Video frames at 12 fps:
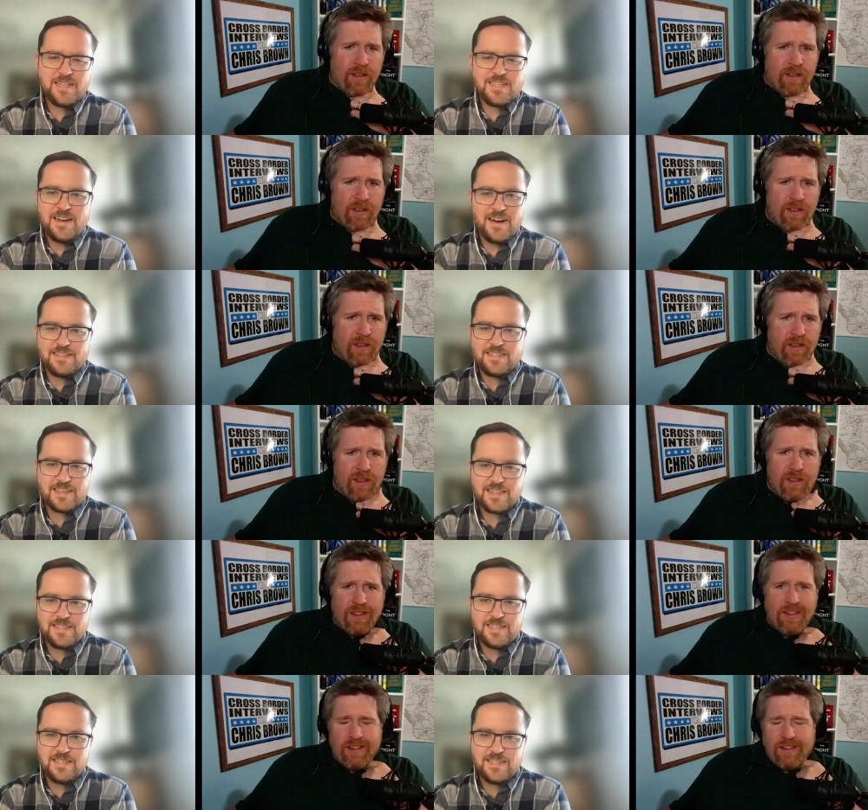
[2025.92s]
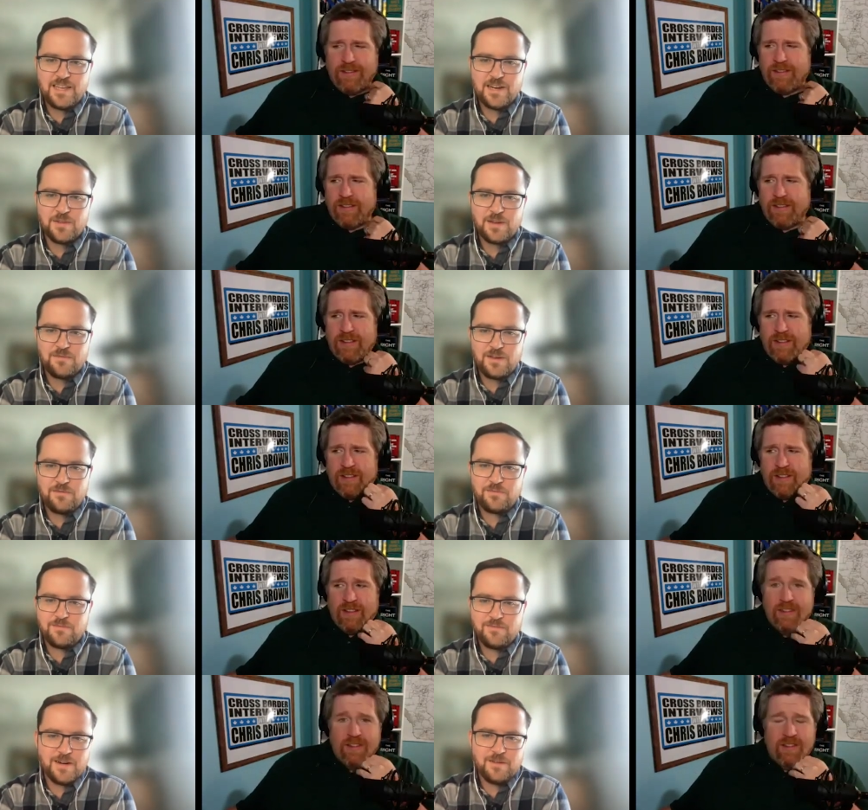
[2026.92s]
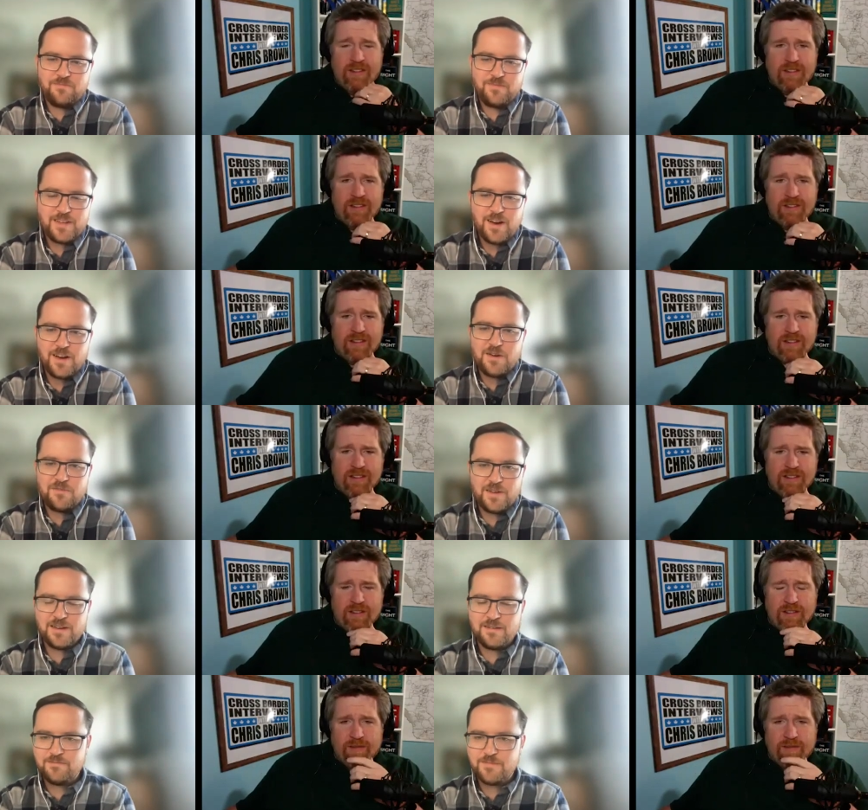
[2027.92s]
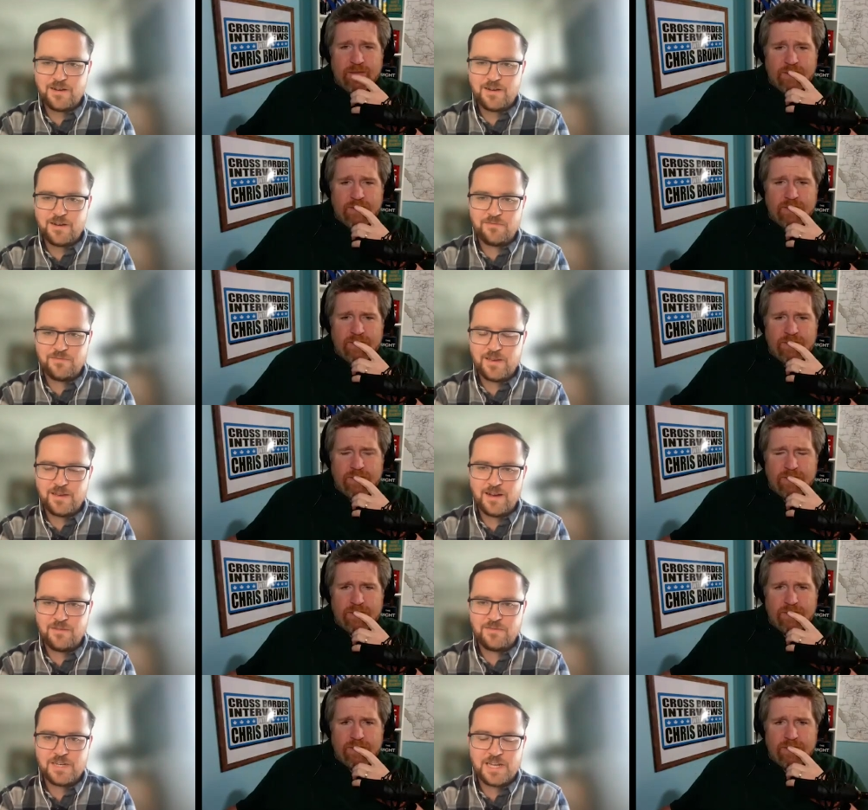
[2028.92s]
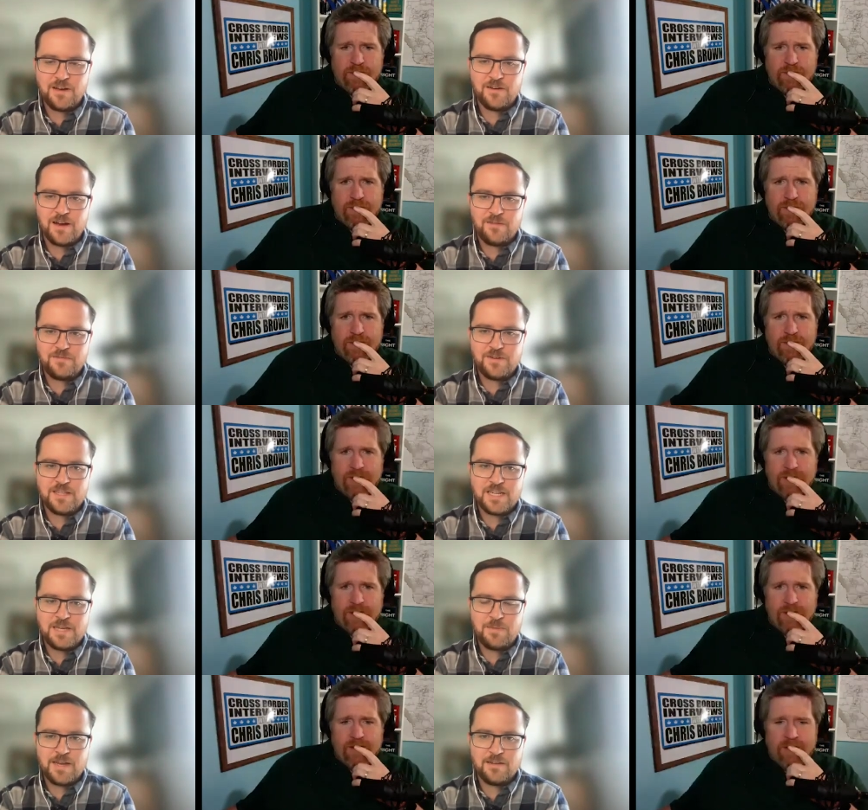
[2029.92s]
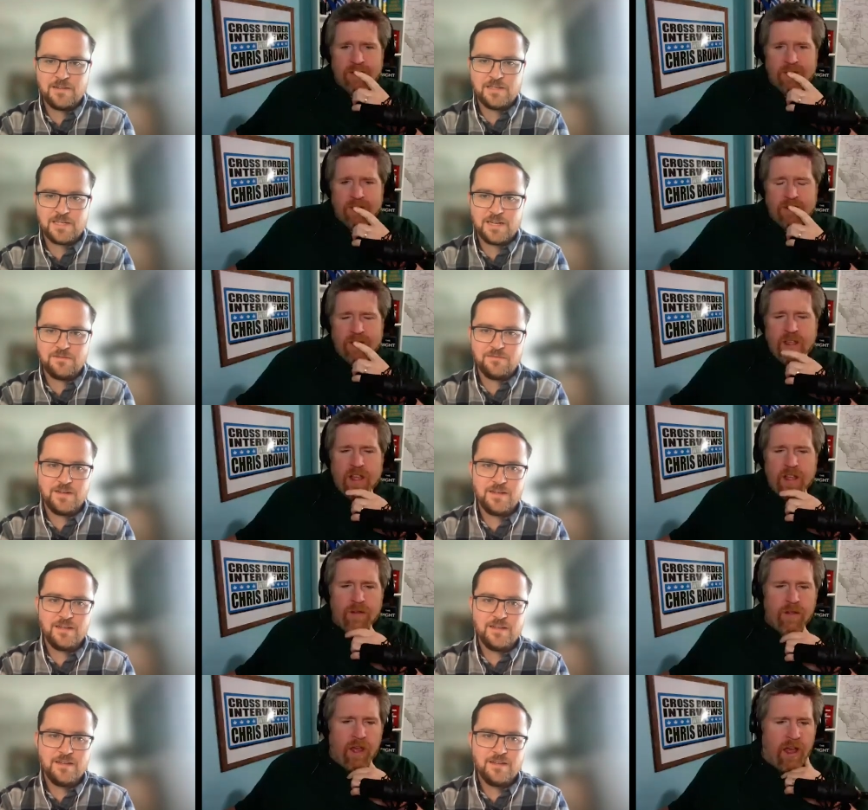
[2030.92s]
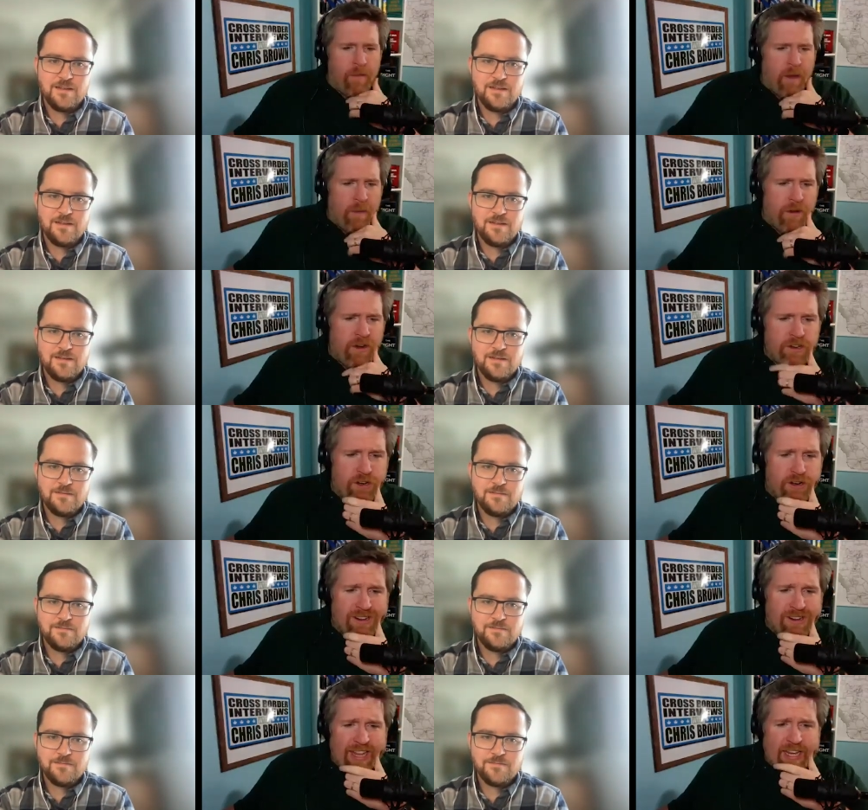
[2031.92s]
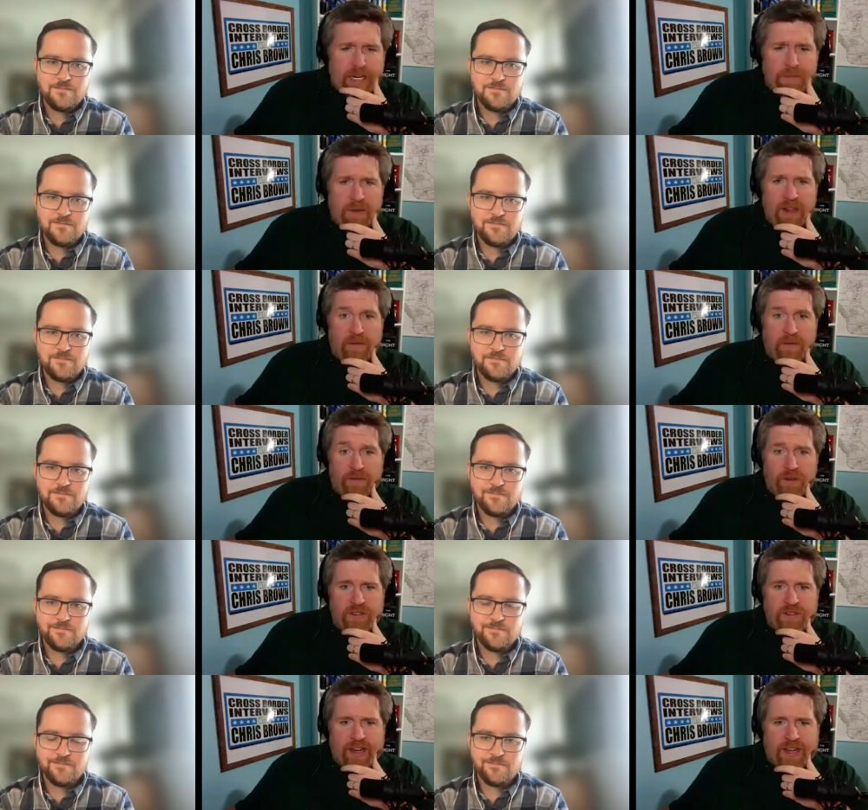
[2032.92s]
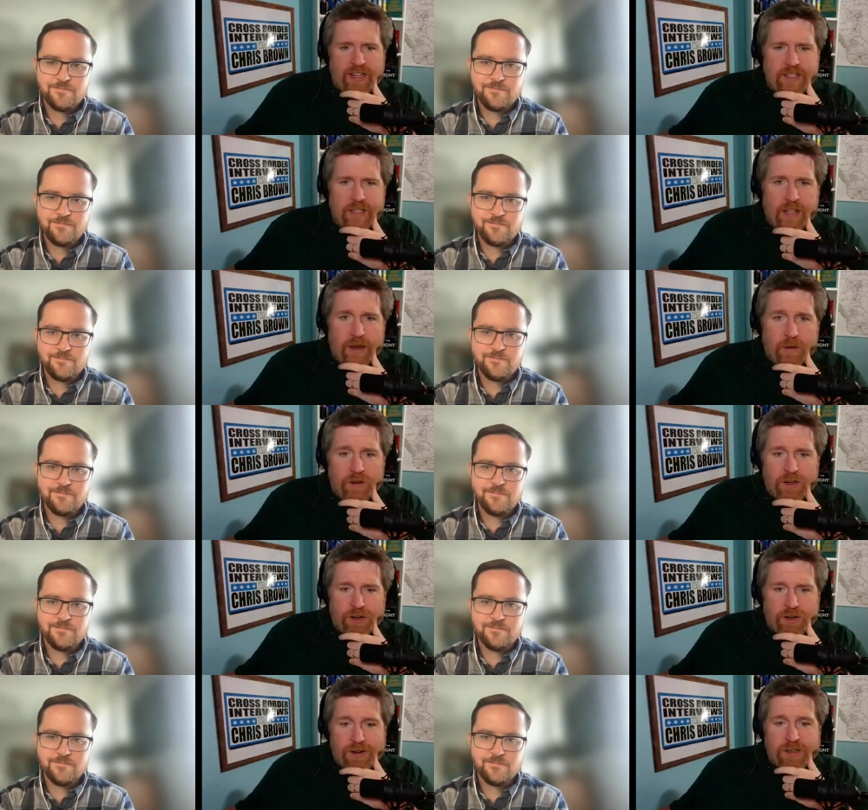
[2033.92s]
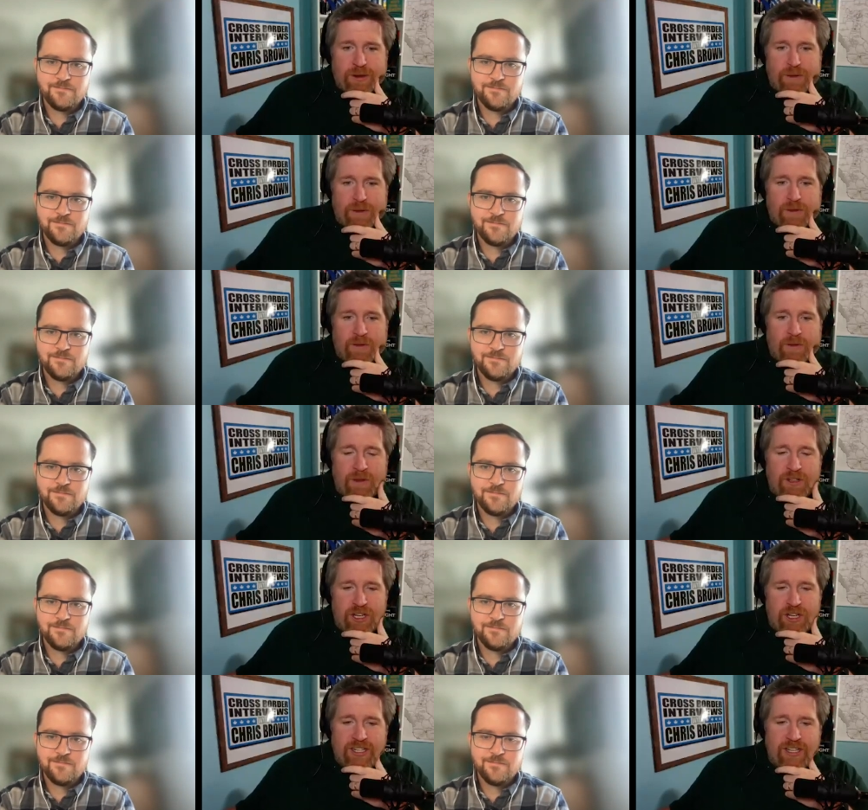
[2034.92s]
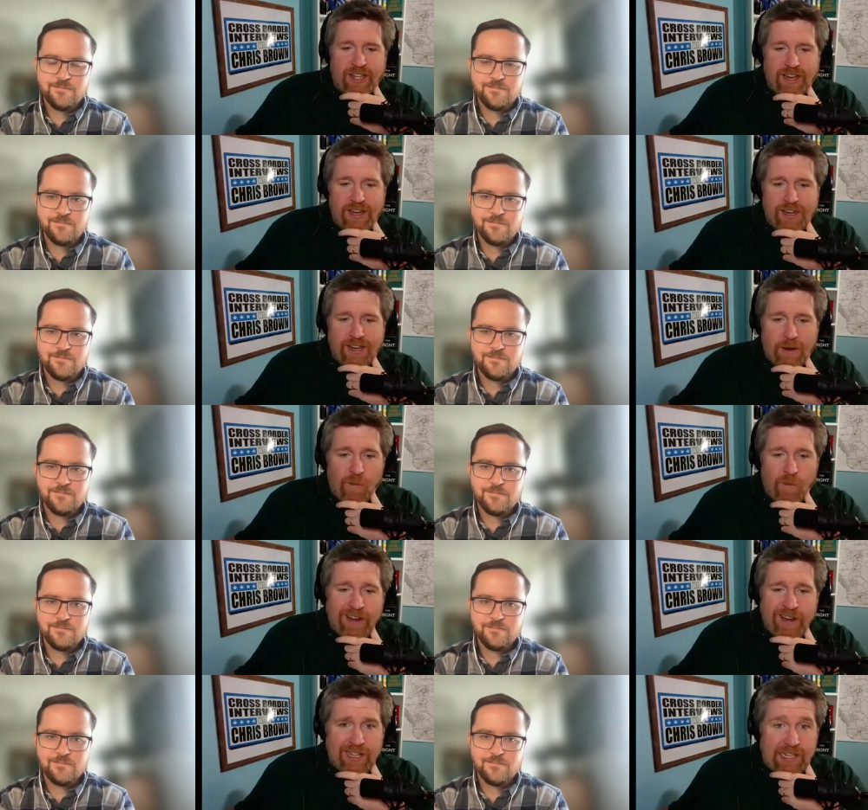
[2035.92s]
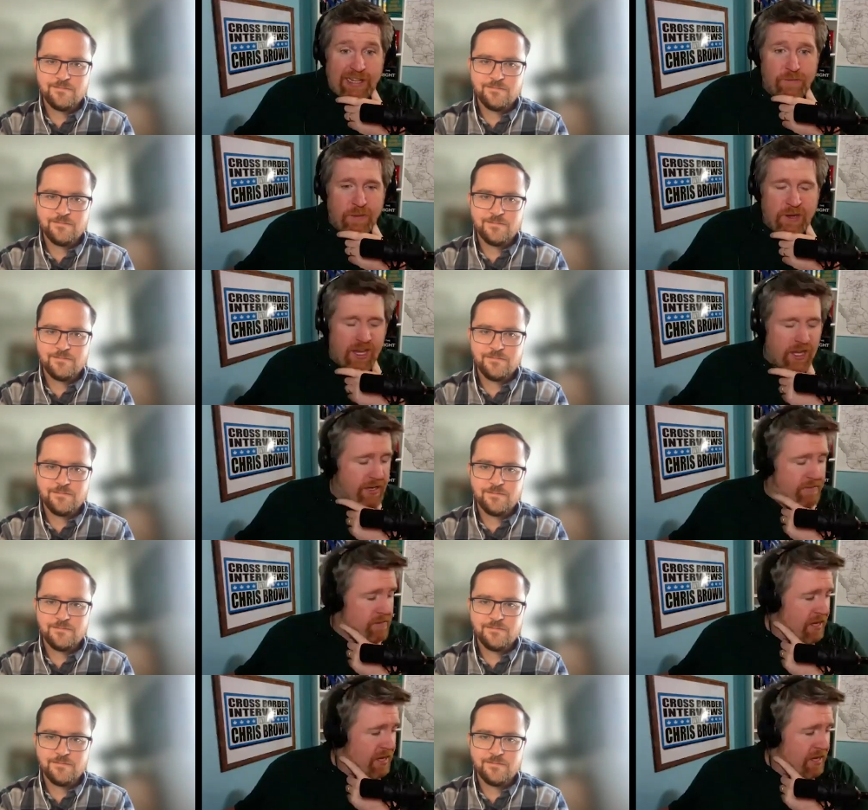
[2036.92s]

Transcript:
Speaker 1: it's nuts. Like this is, you know, they've they've you know gone off the off the off the off into the deep end on this stuff.
Speaker 2: Um, I want to turn to the N D P for a few seconds, and then I want to turn to Jason Kenney and what he leaves behind.